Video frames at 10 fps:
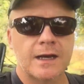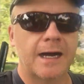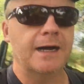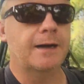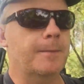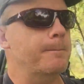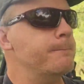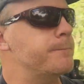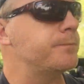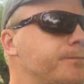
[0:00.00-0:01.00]
um,
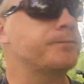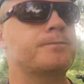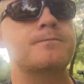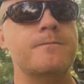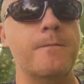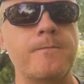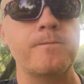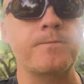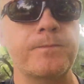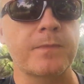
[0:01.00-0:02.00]
hmm,
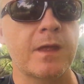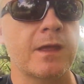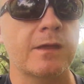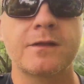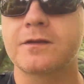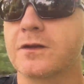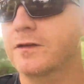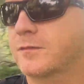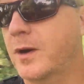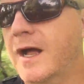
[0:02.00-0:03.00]
it's a
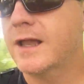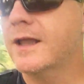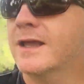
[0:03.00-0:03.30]
good spot.